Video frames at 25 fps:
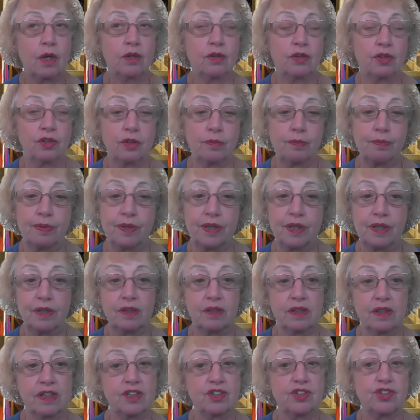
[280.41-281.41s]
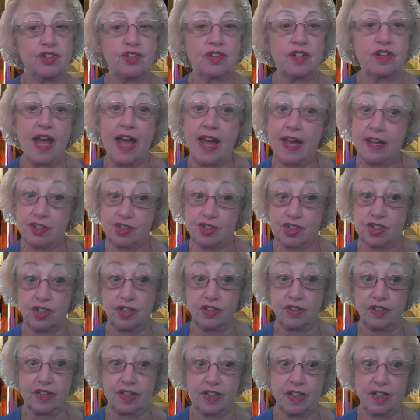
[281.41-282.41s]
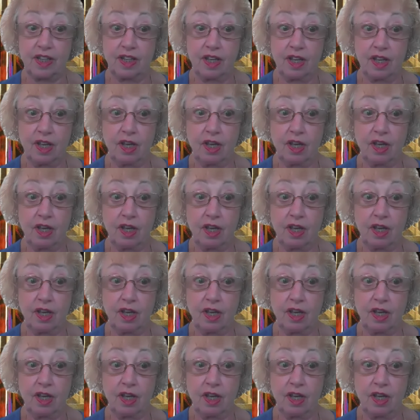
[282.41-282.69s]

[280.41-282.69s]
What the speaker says: could appeal internationally,